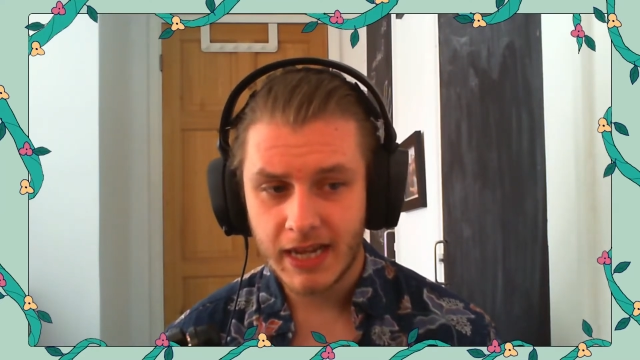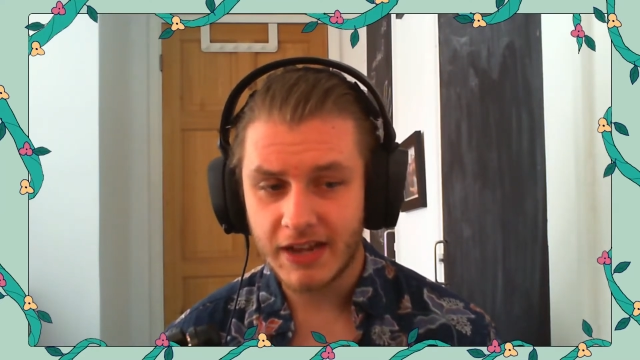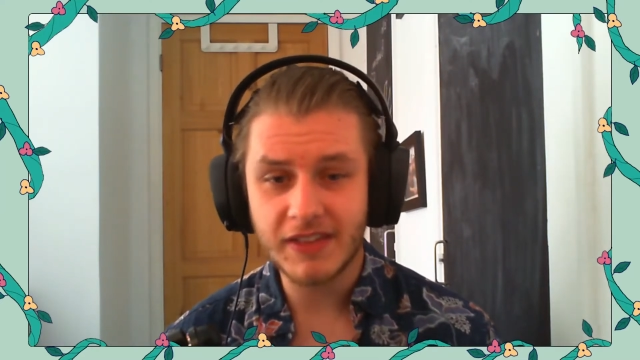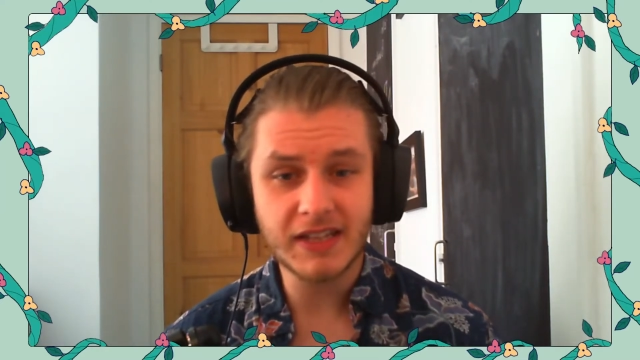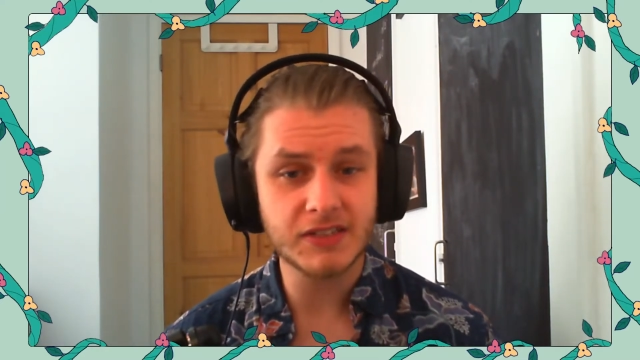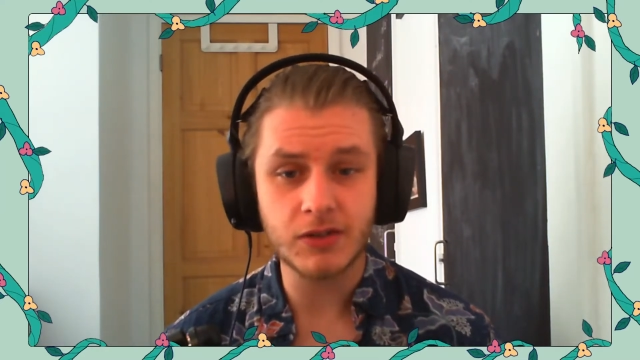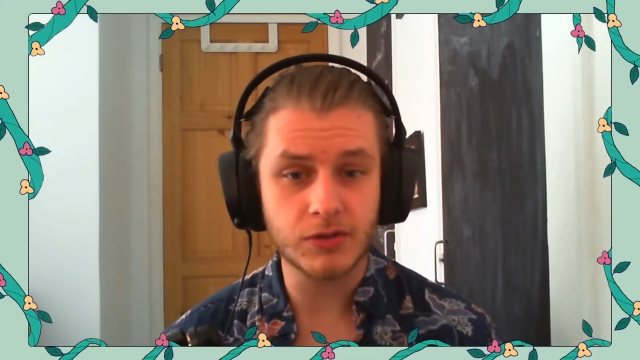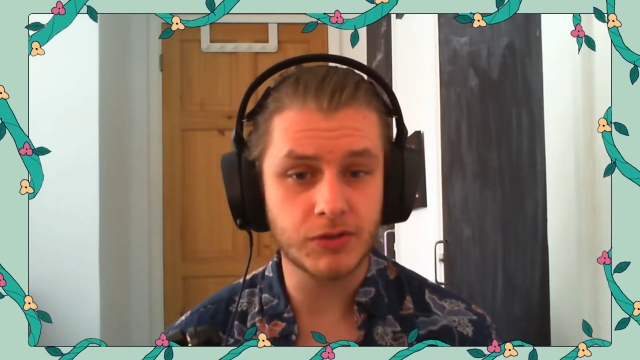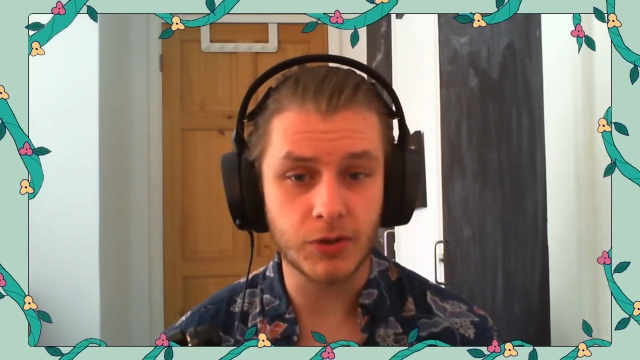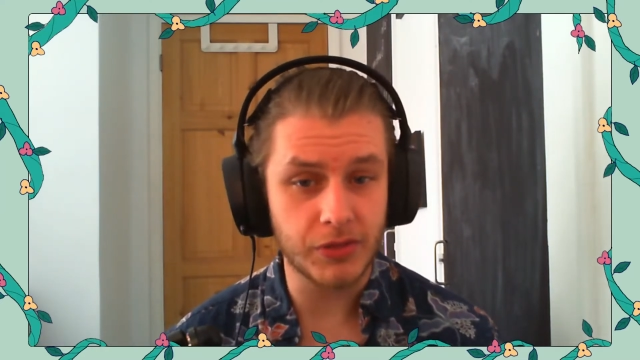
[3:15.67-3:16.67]
If that's
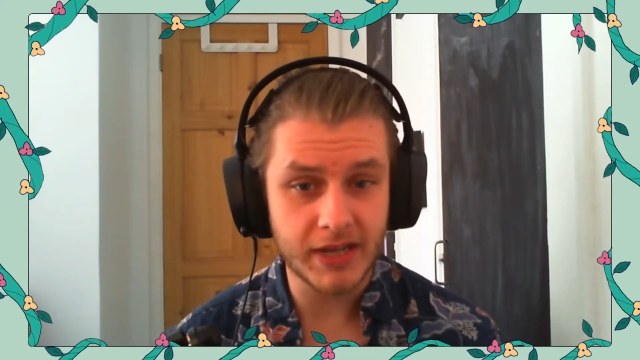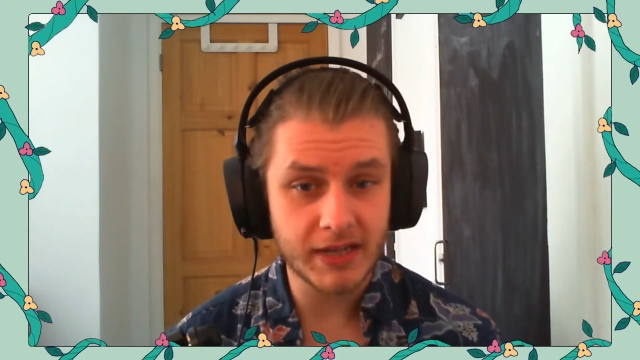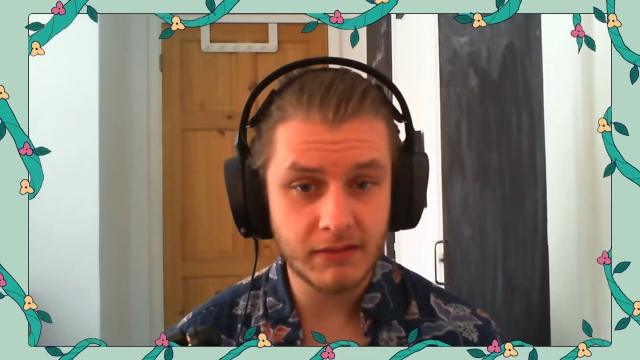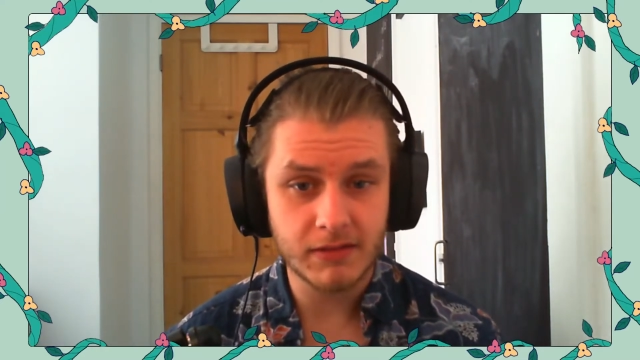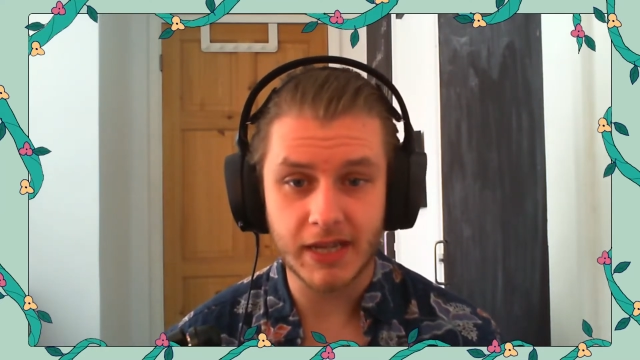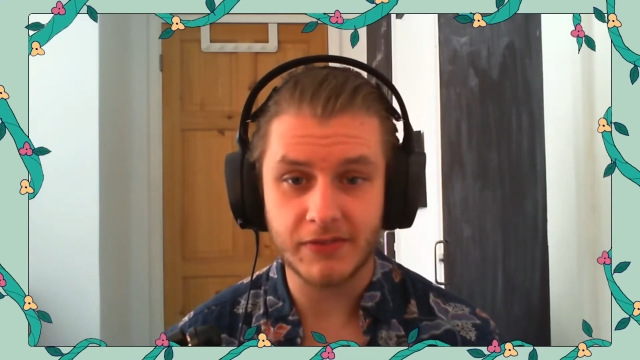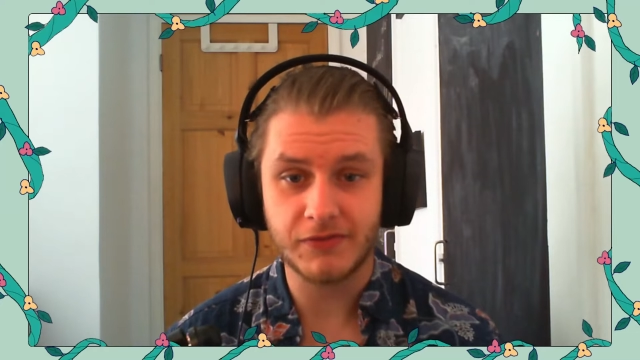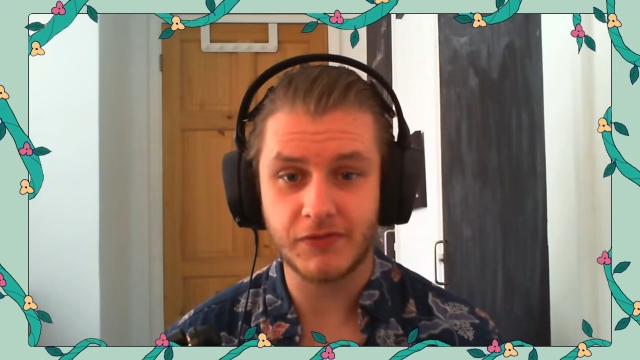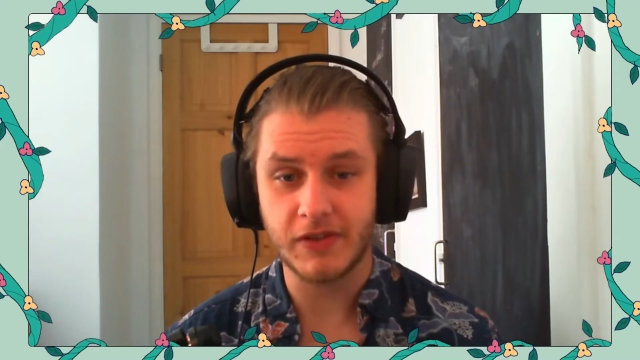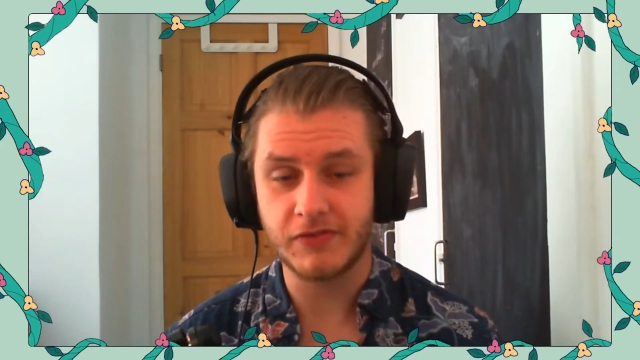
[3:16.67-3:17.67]
not your thing,
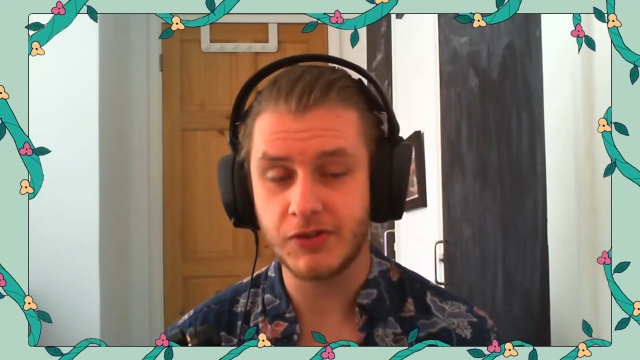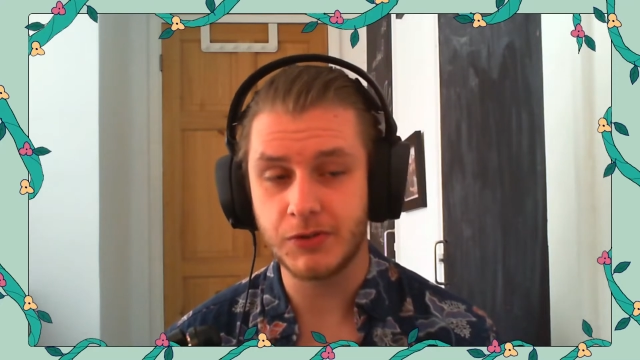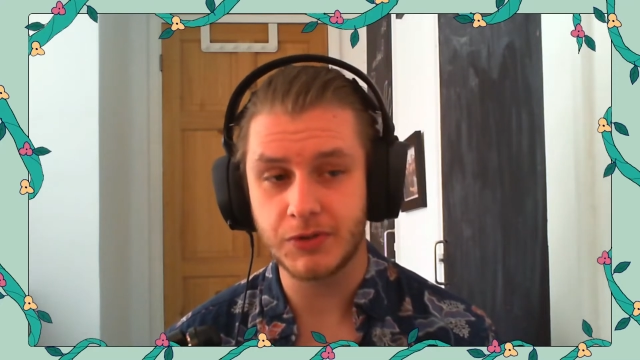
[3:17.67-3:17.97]
if you